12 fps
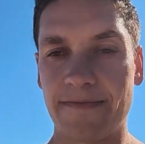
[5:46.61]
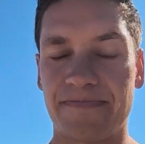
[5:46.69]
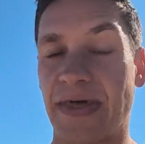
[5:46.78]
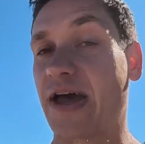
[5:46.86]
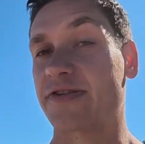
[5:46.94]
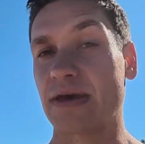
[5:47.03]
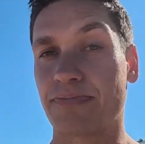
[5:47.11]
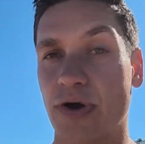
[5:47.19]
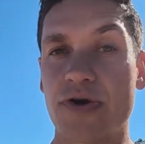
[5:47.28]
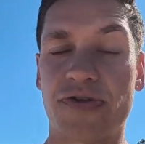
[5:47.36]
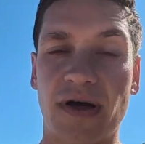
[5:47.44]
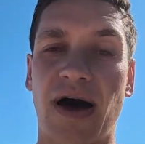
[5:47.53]
That's the
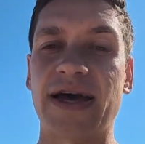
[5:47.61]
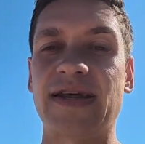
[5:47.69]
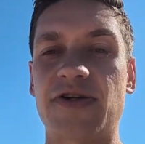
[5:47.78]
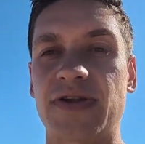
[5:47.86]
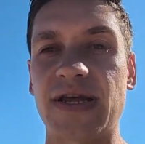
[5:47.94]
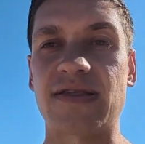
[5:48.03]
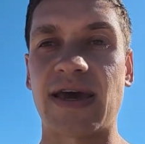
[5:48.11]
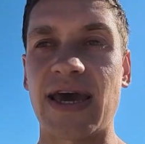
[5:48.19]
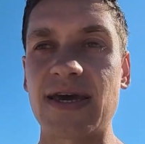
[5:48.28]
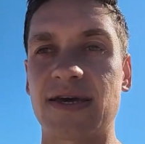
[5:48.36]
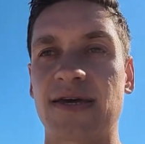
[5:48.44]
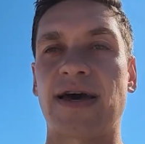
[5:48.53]
approach that I initially
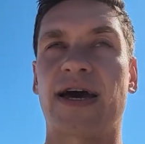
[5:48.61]
take,